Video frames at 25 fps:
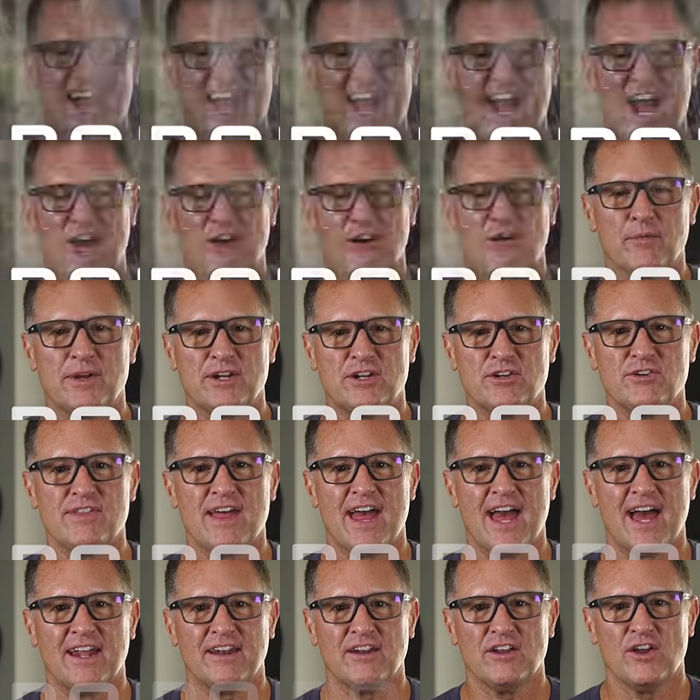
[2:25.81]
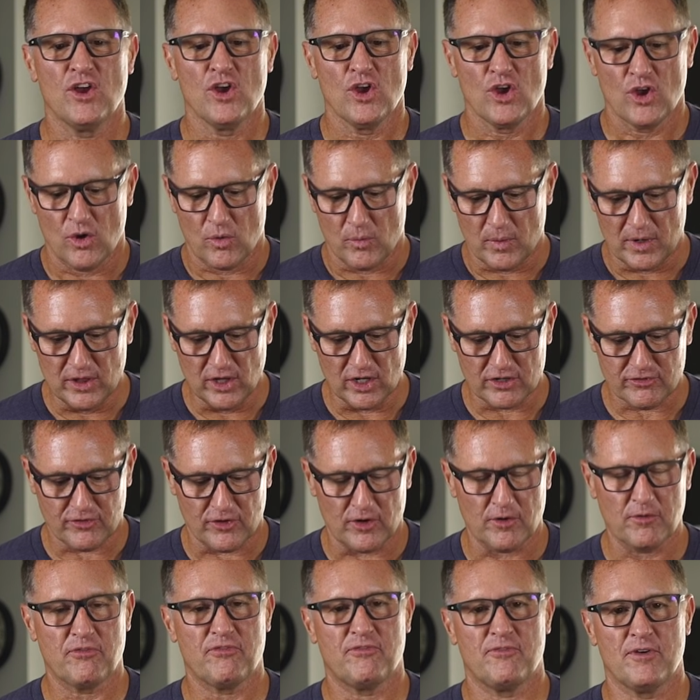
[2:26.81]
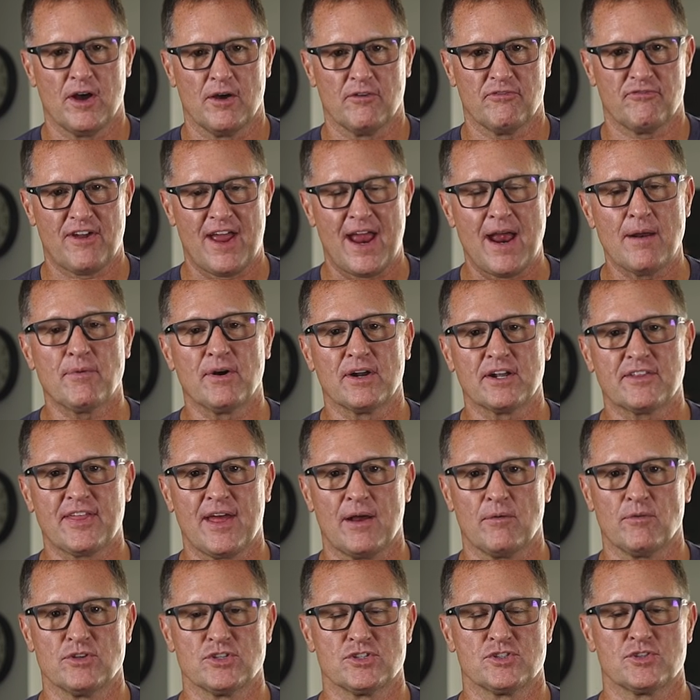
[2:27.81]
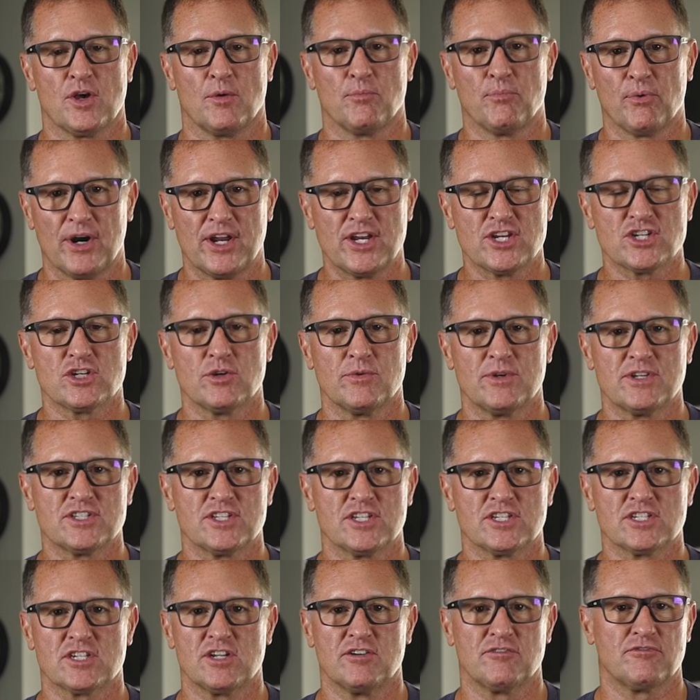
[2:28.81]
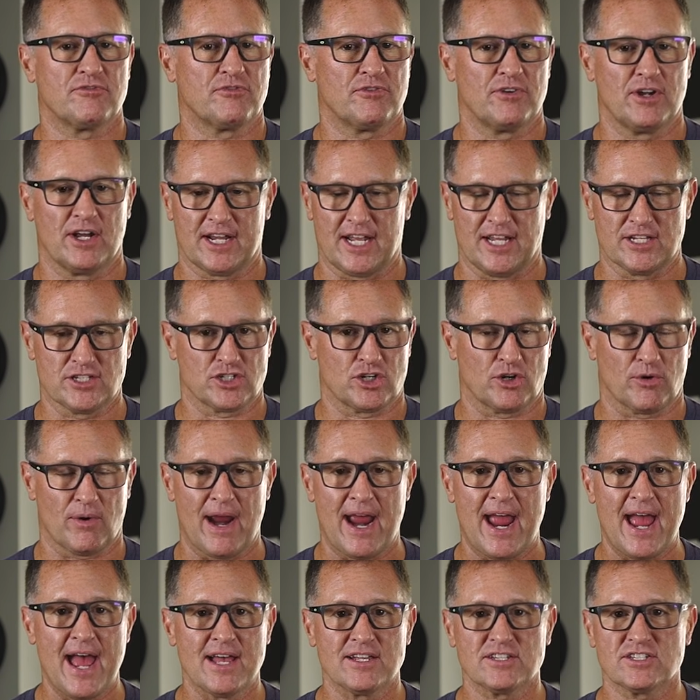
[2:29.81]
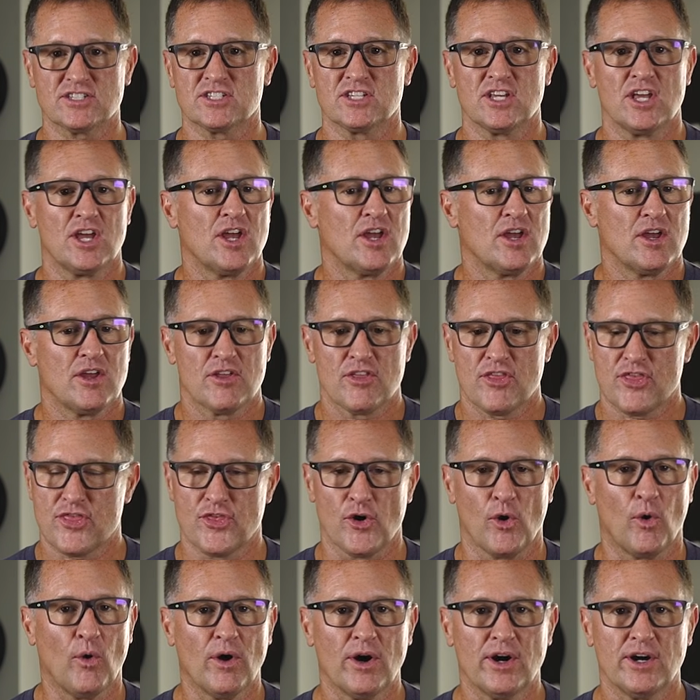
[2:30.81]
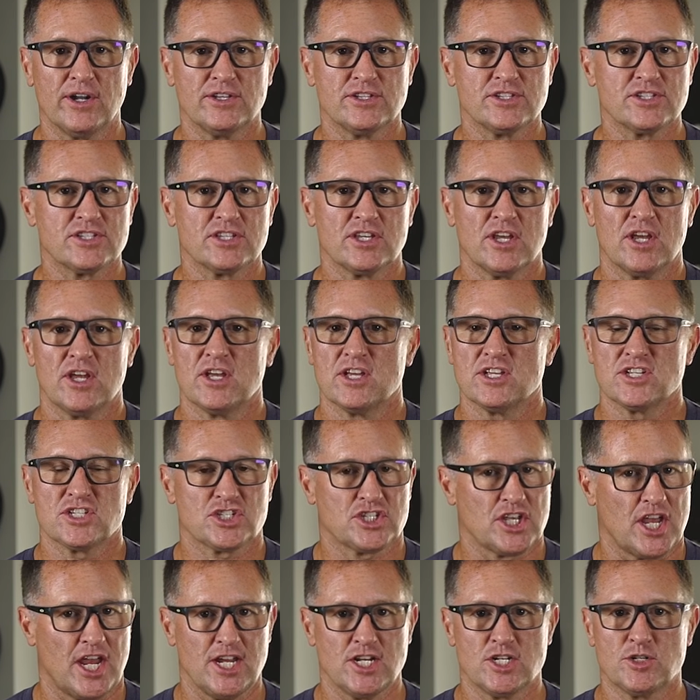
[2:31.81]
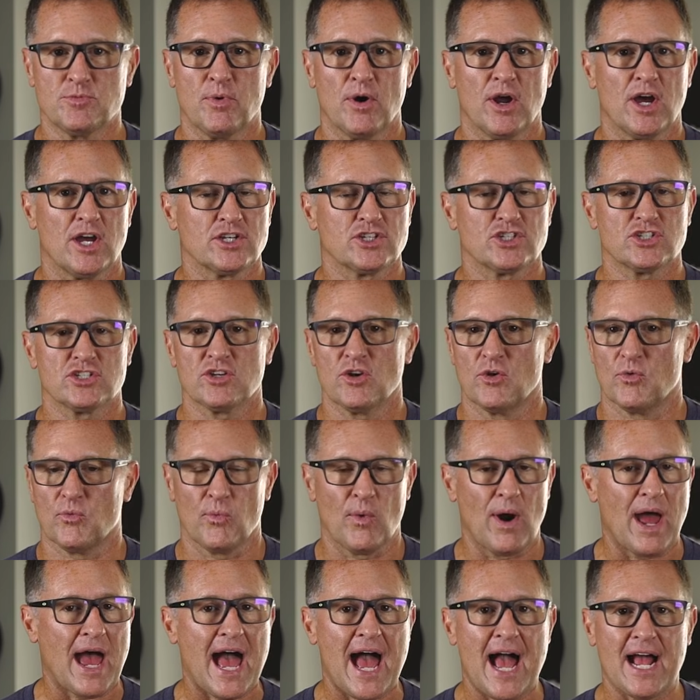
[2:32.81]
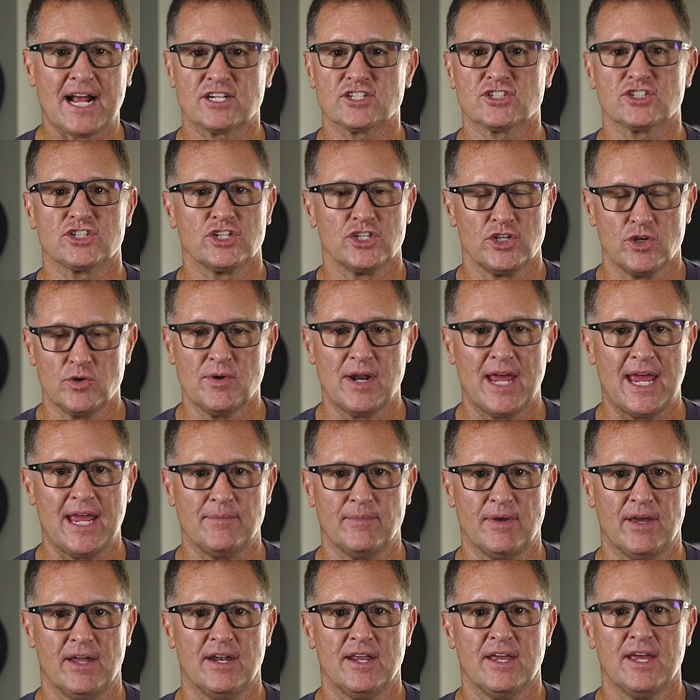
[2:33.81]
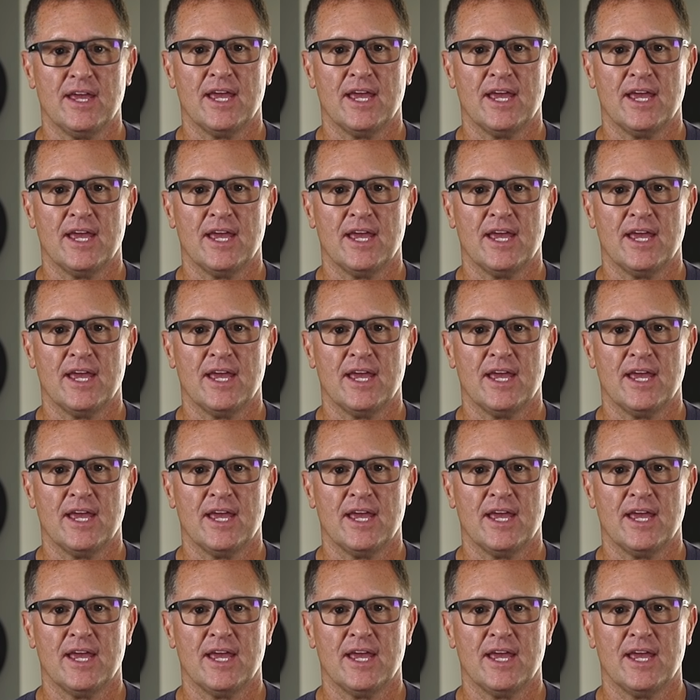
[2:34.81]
How do we do that? We looked for a fabric that was abrasion resistant against grass, thorns, sagebrush, rocks, you name it.